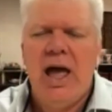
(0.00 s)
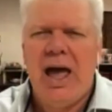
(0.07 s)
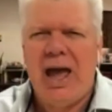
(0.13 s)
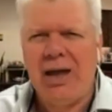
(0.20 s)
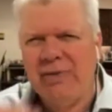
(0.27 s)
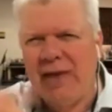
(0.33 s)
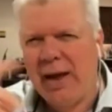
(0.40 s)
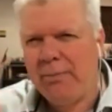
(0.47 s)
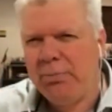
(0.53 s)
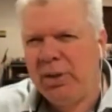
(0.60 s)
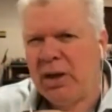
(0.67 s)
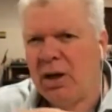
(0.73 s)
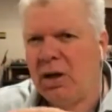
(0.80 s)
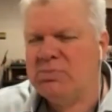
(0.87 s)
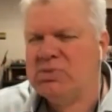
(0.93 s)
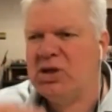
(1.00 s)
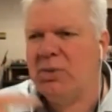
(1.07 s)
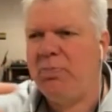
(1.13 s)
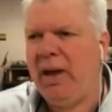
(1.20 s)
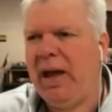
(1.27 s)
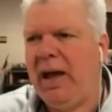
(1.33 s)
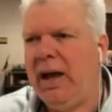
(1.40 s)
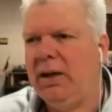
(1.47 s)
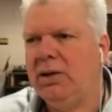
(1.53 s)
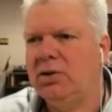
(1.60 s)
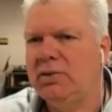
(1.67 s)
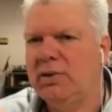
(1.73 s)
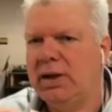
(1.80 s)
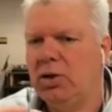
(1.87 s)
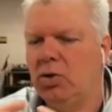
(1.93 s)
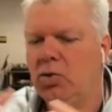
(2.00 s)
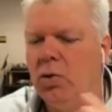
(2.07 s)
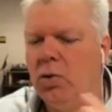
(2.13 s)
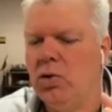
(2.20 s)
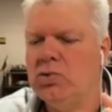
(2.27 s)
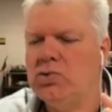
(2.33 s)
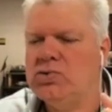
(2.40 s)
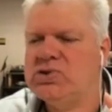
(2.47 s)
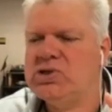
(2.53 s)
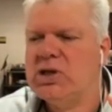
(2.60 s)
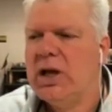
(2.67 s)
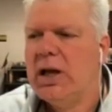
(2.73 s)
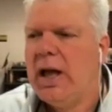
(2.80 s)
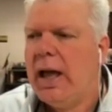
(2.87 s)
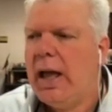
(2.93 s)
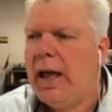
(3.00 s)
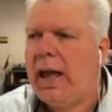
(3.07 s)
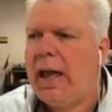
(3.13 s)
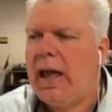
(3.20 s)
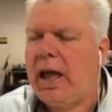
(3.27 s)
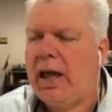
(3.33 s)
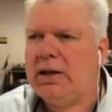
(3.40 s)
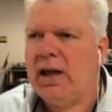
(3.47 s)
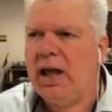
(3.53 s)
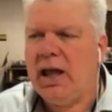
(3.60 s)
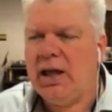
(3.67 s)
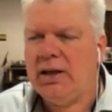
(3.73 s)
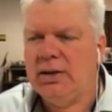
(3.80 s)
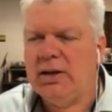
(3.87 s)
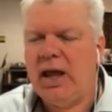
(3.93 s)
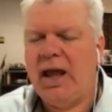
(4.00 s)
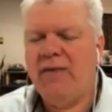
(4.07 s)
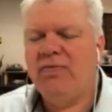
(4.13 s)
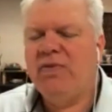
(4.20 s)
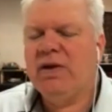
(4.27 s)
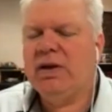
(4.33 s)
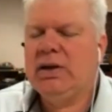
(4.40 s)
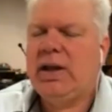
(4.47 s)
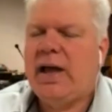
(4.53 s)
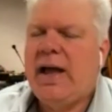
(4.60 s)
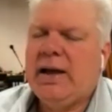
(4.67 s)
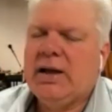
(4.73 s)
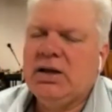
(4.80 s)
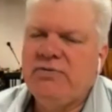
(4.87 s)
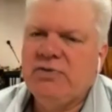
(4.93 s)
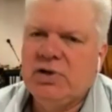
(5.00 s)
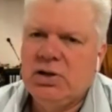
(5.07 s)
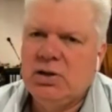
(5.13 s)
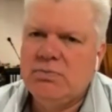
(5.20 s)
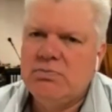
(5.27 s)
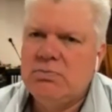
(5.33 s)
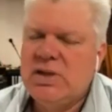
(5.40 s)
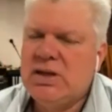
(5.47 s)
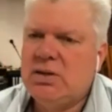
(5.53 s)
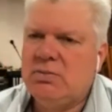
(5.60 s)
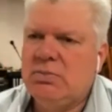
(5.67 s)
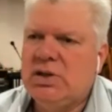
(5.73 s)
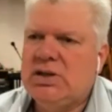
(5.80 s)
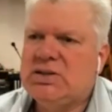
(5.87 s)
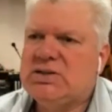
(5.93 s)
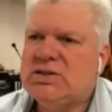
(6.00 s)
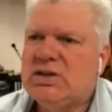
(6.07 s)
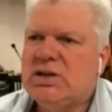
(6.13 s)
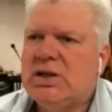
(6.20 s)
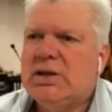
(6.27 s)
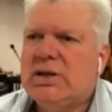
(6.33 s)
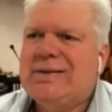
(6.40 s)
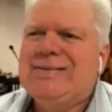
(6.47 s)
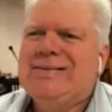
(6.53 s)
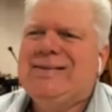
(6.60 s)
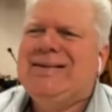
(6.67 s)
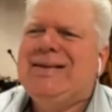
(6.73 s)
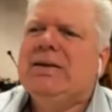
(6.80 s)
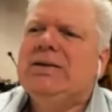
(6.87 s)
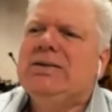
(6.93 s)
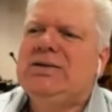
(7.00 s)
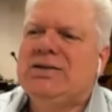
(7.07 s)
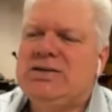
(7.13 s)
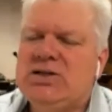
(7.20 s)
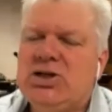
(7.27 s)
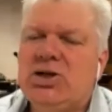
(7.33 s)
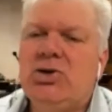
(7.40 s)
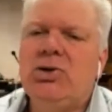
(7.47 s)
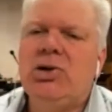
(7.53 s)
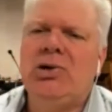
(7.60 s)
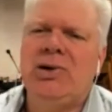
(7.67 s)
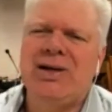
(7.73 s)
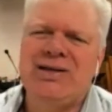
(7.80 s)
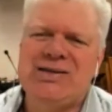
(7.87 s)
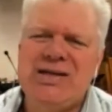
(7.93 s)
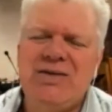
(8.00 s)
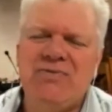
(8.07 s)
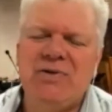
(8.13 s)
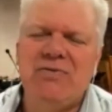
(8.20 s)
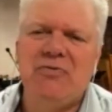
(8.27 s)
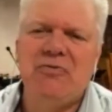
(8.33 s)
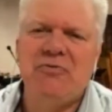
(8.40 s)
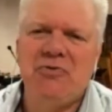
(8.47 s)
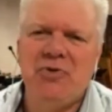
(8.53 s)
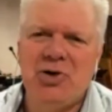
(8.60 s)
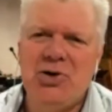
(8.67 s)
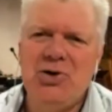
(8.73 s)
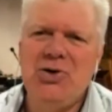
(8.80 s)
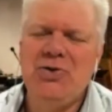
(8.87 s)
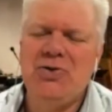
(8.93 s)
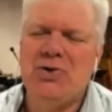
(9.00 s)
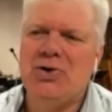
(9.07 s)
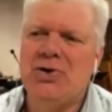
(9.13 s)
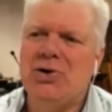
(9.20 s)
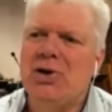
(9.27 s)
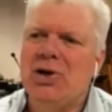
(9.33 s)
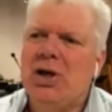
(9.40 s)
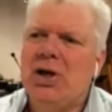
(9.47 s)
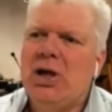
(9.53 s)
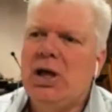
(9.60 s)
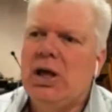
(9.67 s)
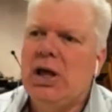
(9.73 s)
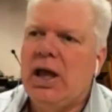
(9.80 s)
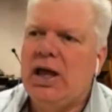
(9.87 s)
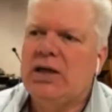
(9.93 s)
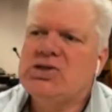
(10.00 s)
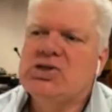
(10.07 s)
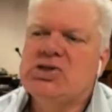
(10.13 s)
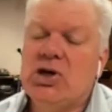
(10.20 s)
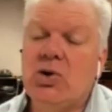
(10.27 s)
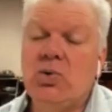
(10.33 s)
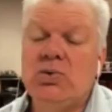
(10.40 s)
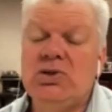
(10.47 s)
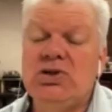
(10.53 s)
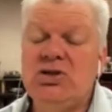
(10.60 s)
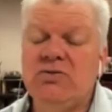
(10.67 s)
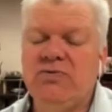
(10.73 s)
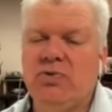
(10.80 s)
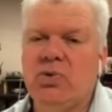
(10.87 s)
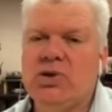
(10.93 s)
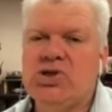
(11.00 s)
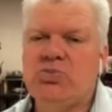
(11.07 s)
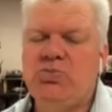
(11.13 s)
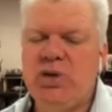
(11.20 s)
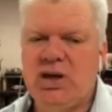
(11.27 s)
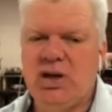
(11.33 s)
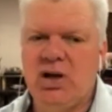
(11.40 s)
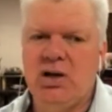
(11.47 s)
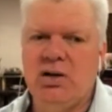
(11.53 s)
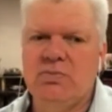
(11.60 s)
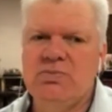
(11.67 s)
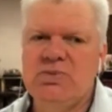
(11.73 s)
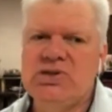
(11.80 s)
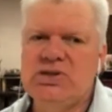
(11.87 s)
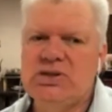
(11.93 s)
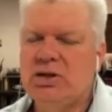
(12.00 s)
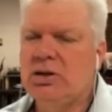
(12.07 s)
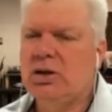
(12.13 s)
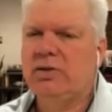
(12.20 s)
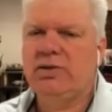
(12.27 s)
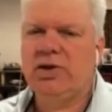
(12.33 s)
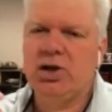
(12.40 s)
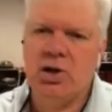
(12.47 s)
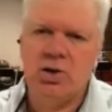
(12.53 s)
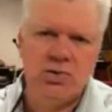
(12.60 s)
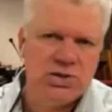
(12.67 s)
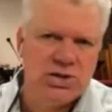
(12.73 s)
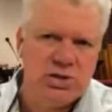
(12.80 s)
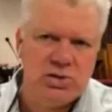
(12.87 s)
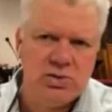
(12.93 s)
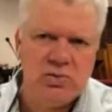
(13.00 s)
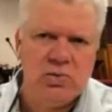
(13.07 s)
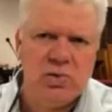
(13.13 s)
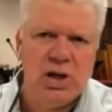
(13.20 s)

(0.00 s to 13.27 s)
and that becomes a pattern that grows. And, and, and the lack of commitment deteriorates even further. And so divorce becomes the go to